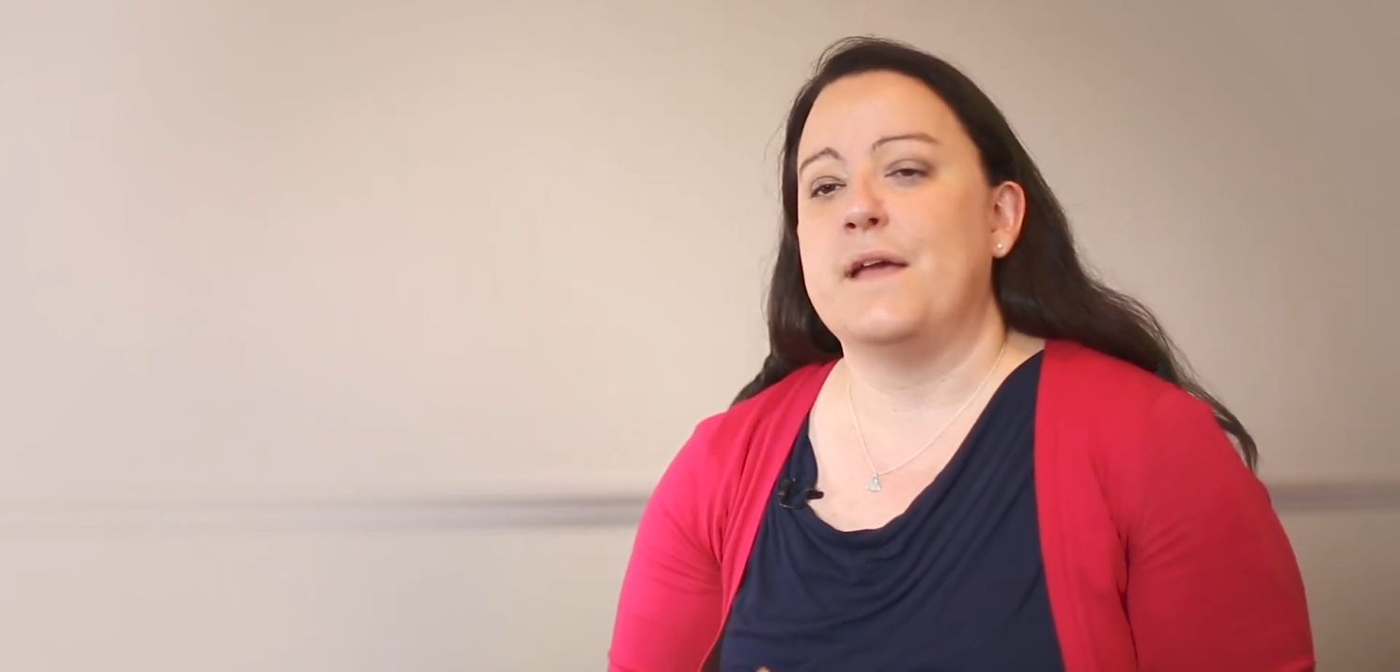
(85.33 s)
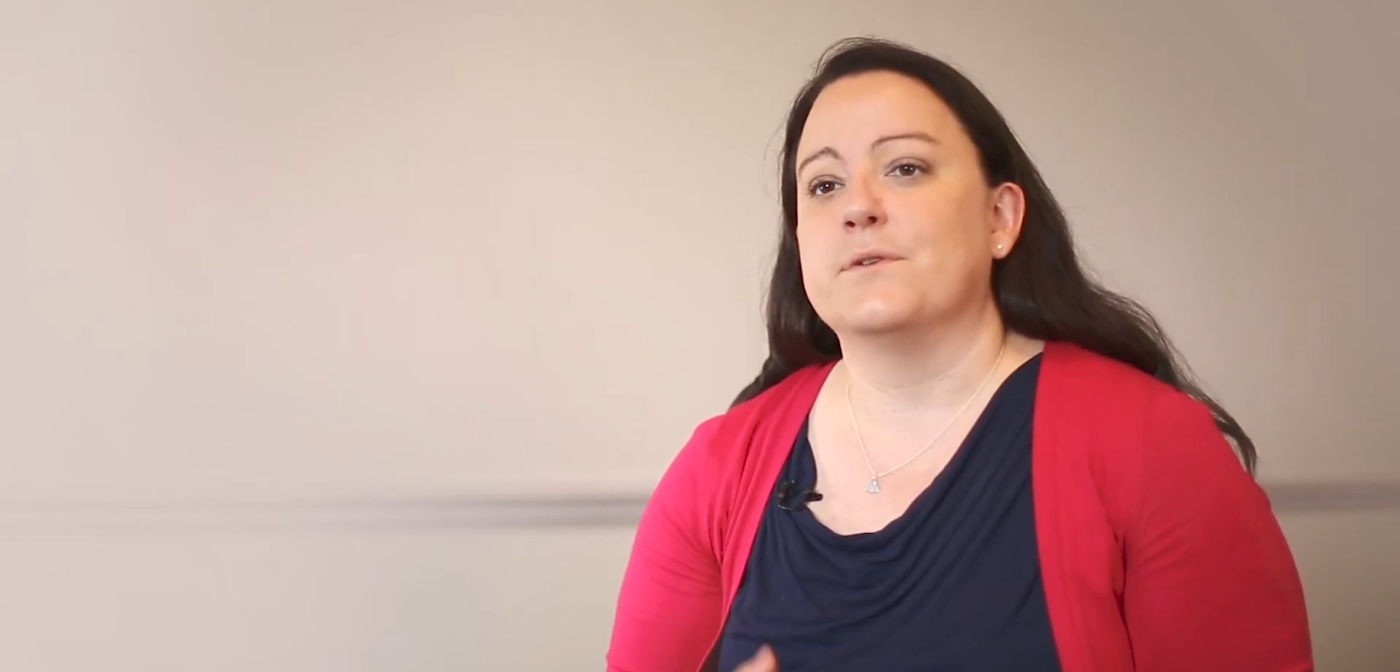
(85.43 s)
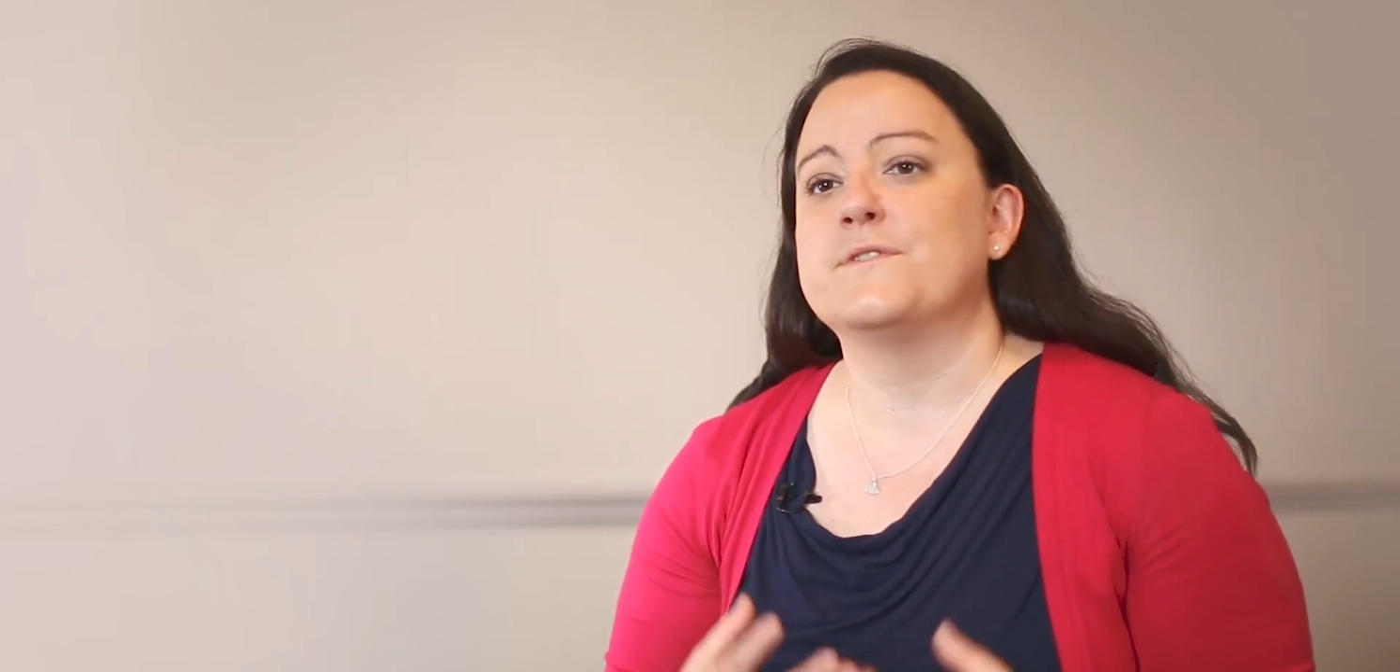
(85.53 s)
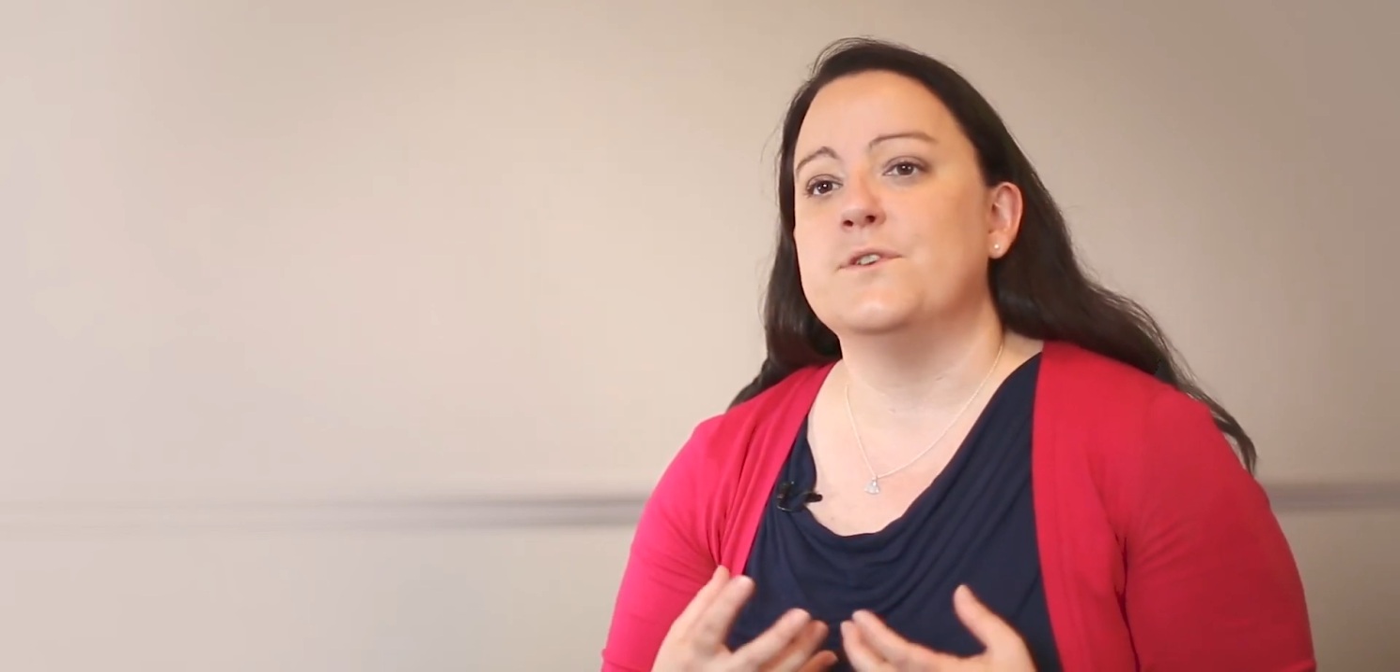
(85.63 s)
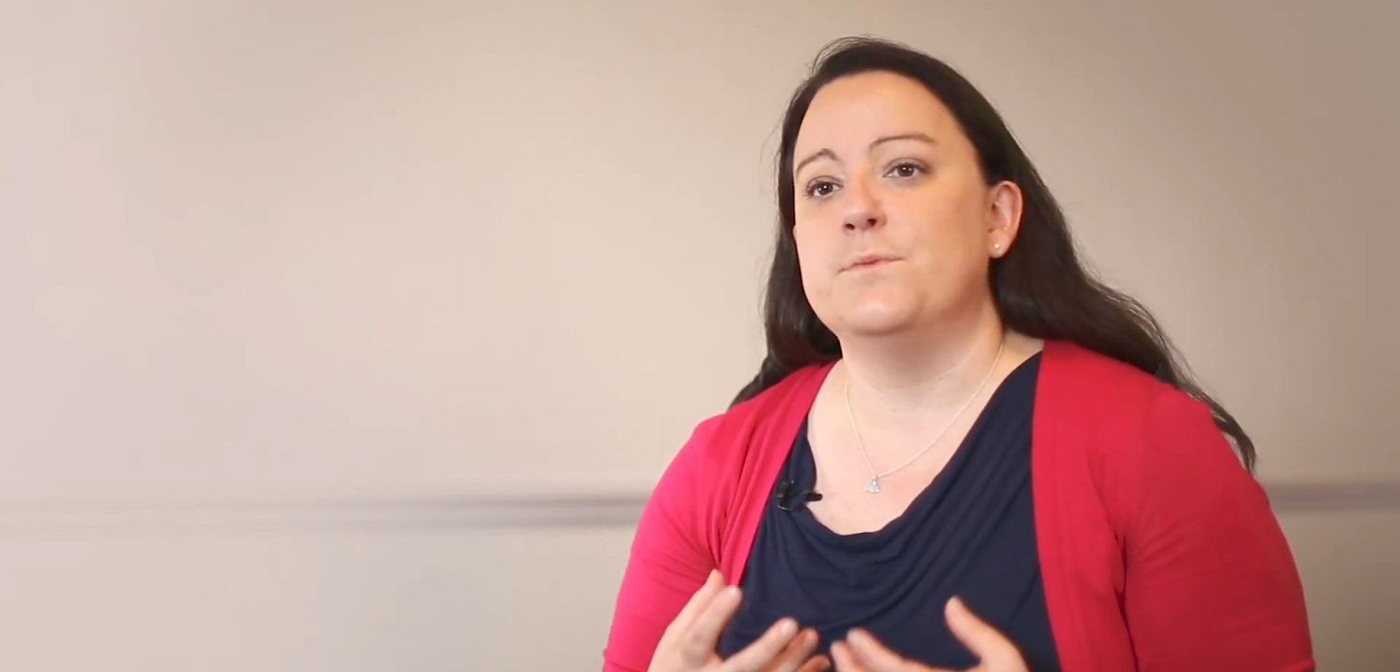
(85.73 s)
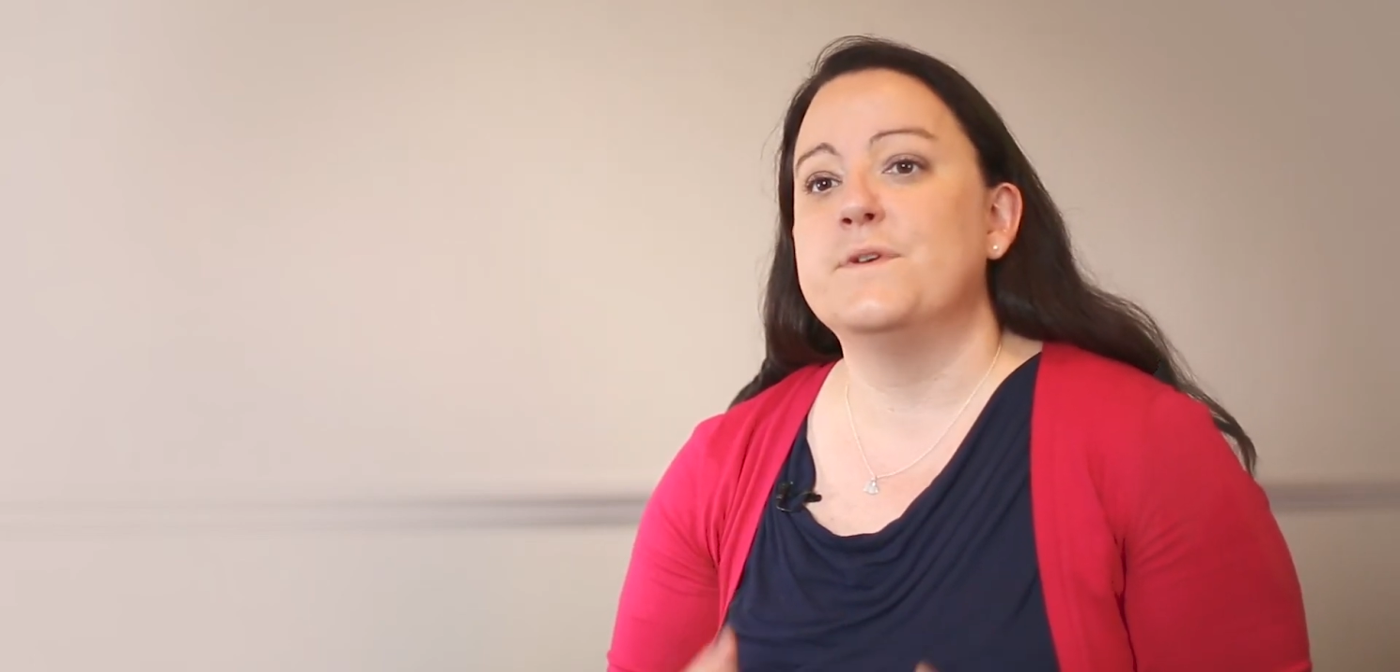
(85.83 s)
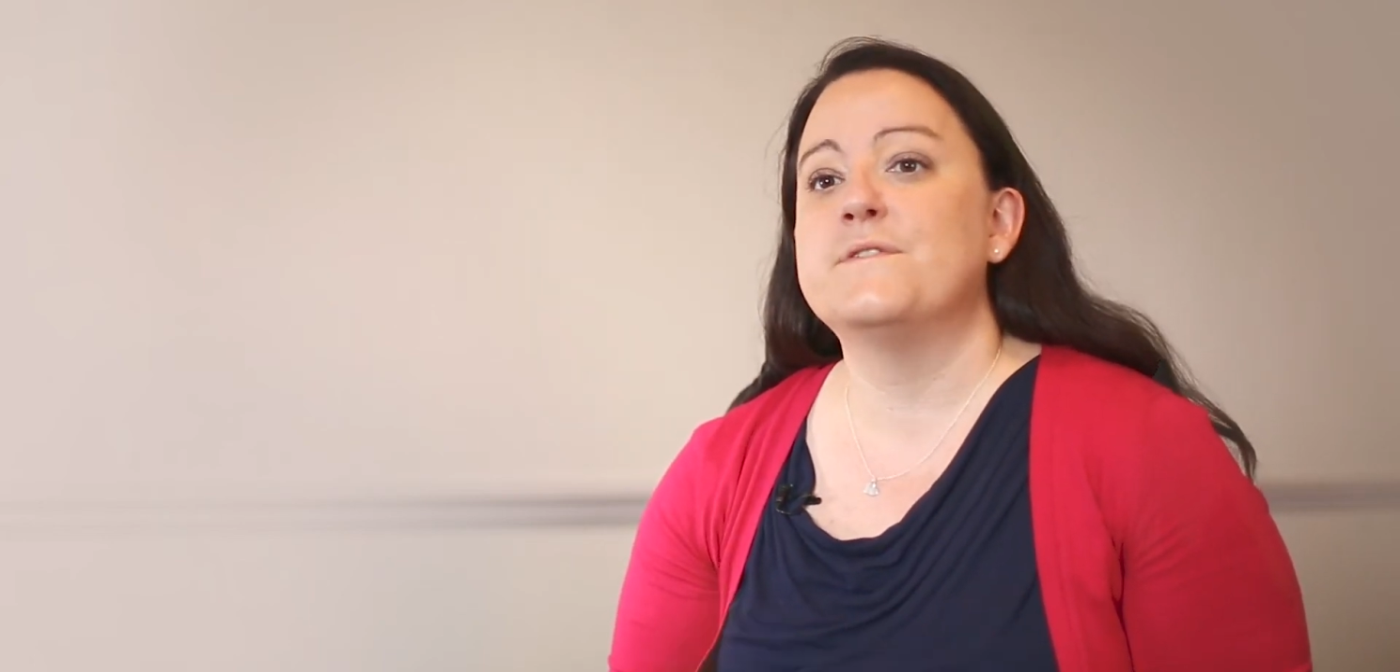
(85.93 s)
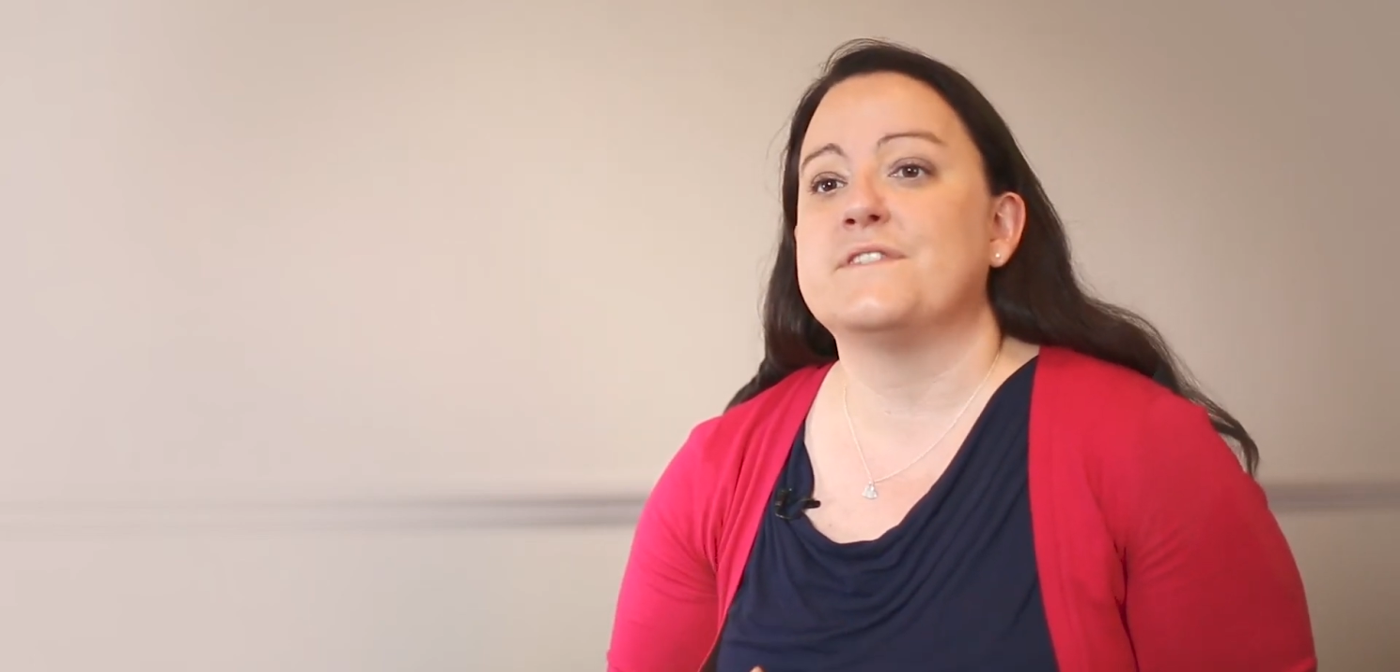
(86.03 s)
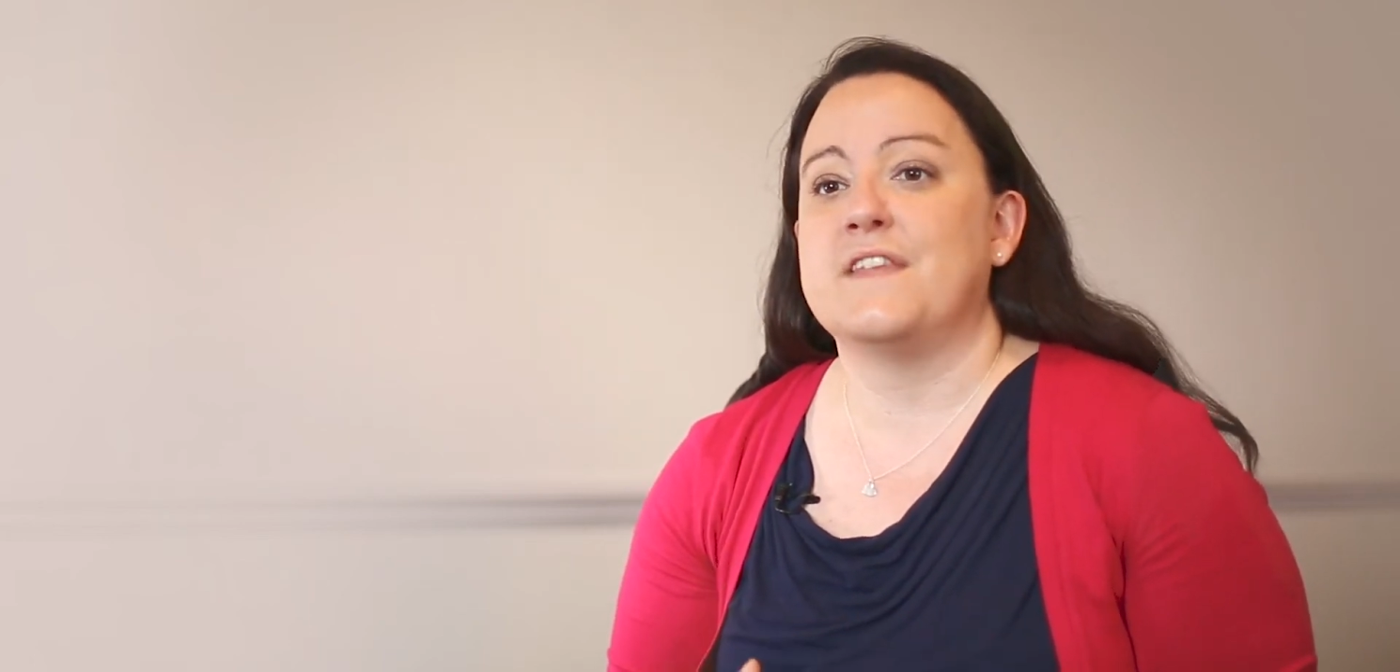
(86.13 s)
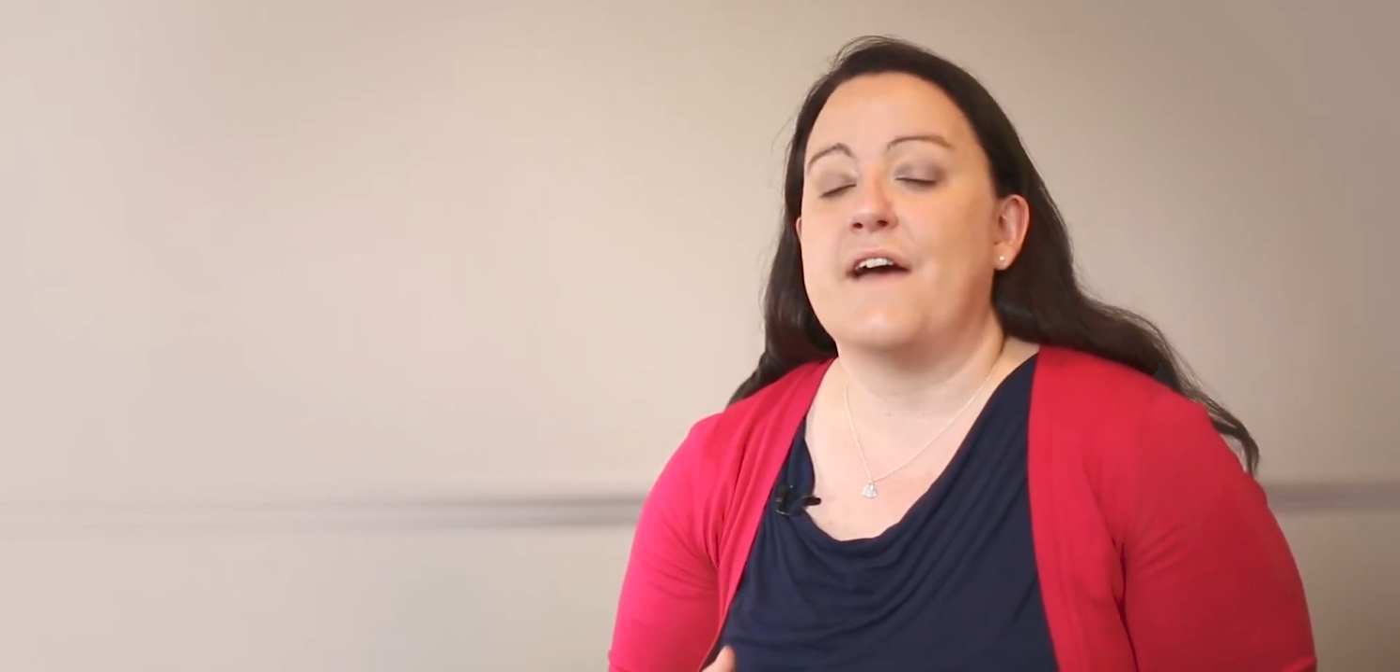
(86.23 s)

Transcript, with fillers: able to boost